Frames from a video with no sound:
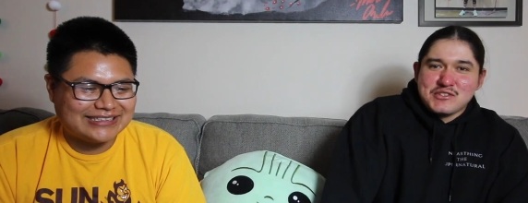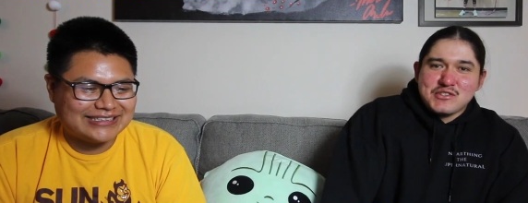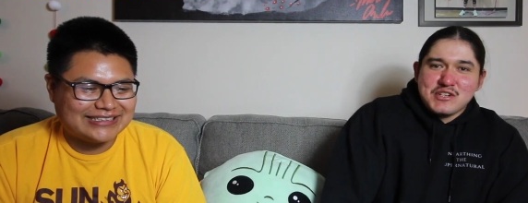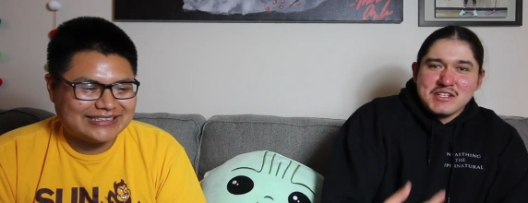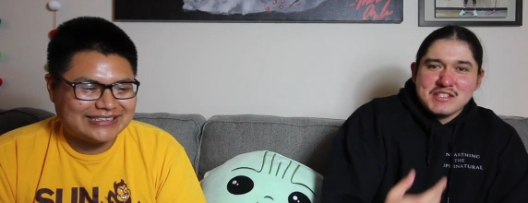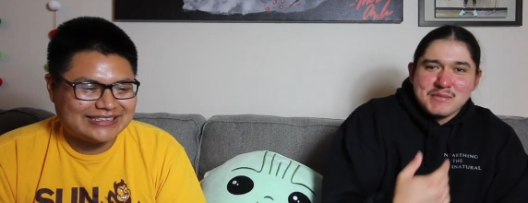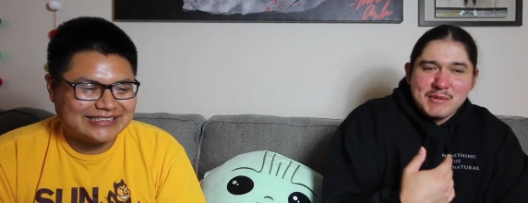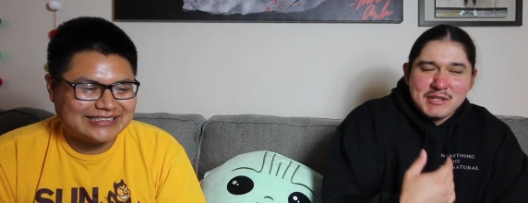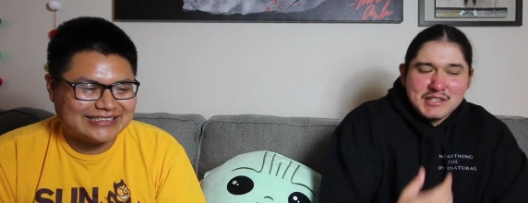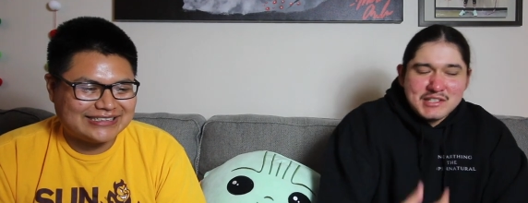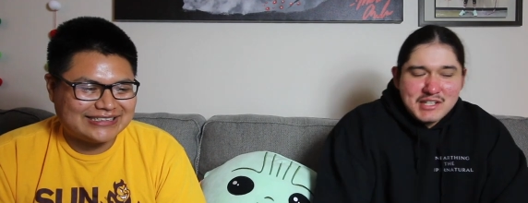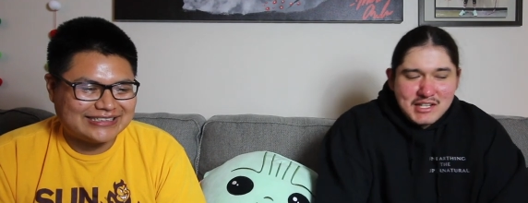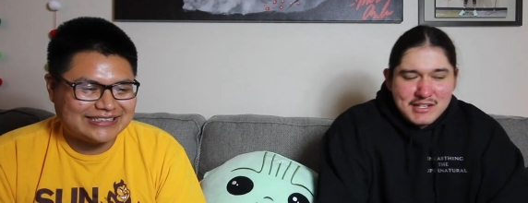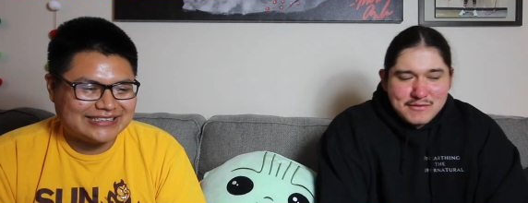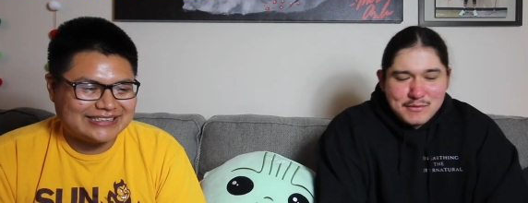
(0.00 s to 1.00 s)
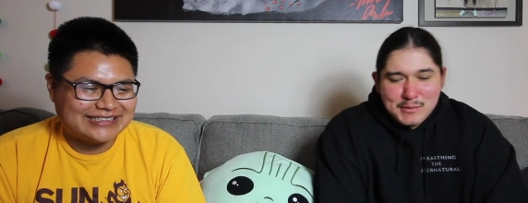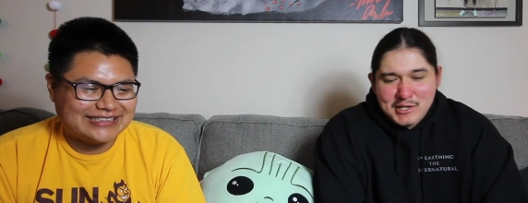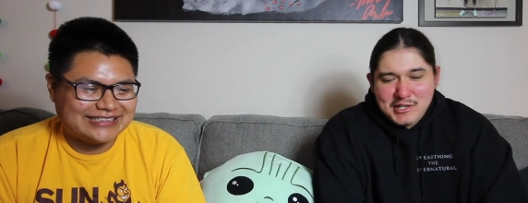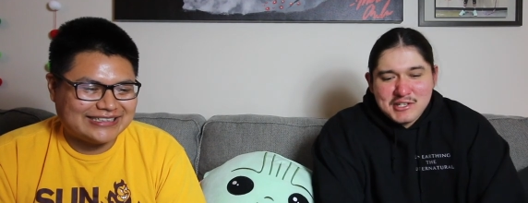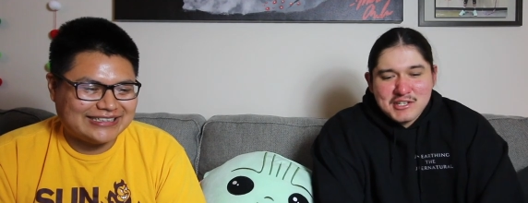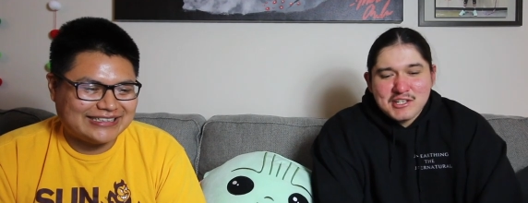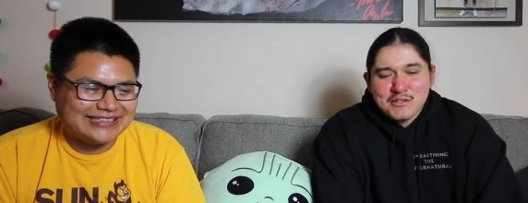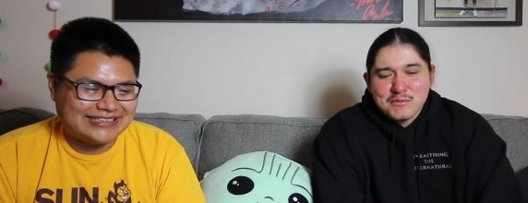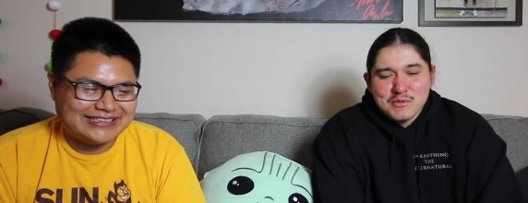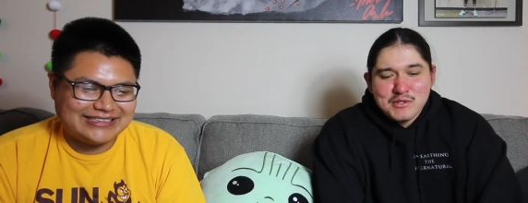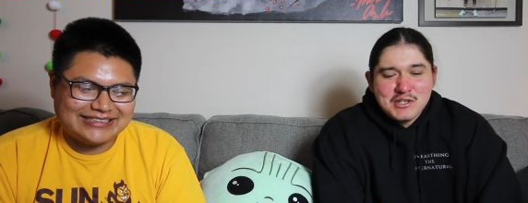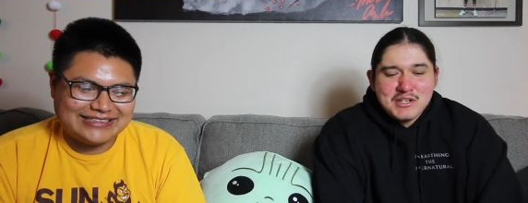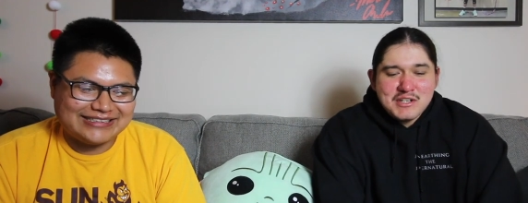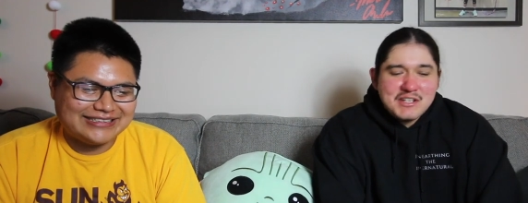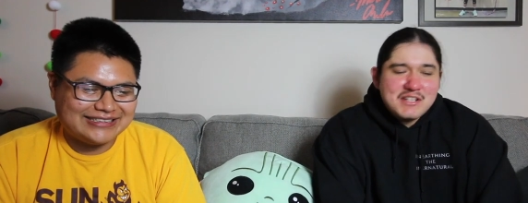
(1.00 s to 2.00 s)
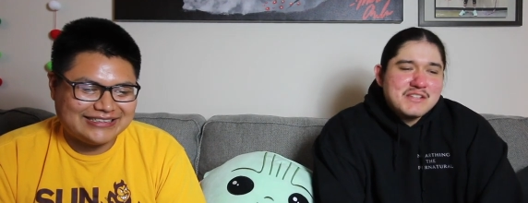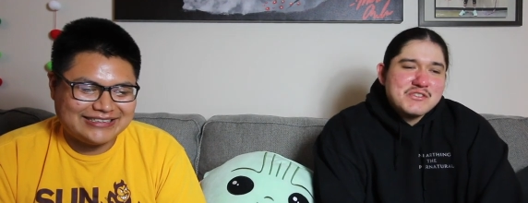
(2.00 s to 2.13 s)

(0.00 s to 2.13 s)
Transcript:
Speaker 1: traits about the Native American community.